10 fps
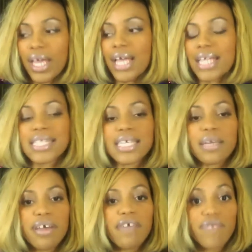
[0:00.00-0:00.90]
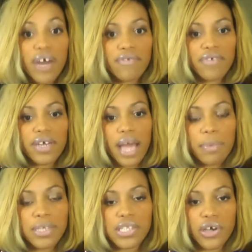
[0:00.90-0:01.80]
It's going to be a fun, fun
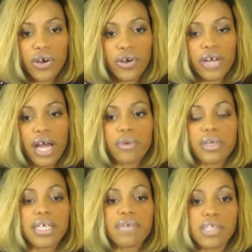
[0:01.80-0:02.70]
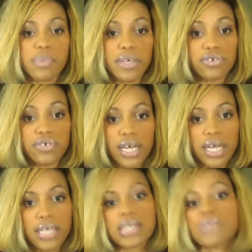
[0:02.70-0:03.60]
episode. I want to give a special
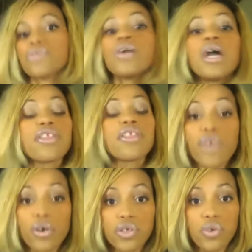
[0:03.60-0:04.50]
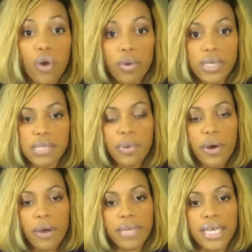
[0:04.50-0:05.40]
shout-out to the folks who always
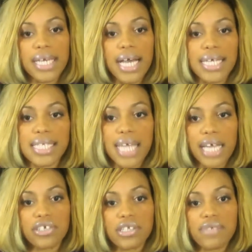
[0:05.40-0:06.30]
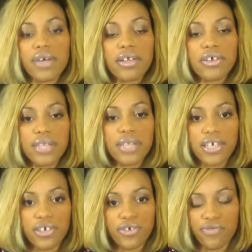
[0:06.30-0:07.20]
support me, casting actors of color. Thank
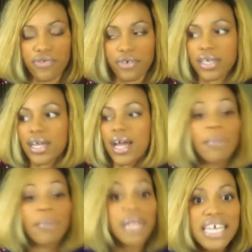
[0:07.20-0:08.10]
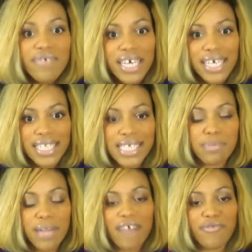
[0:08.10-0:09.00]
you for believing in this
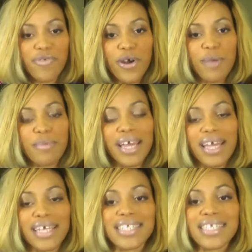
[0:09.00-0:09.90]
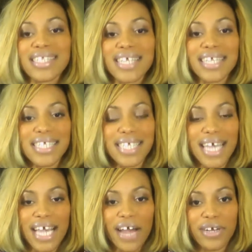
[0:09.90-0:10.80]
platform and Celi's
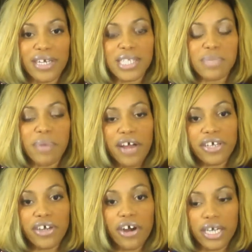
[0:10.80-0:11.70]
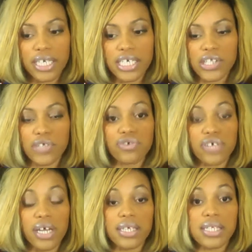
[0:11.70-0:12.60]
Hangout and inspiring artists. So
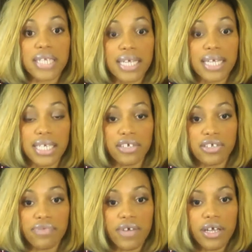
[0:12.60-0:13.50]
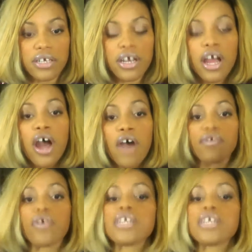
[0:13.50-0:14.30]
shout-outs to casting actors of color. Of course,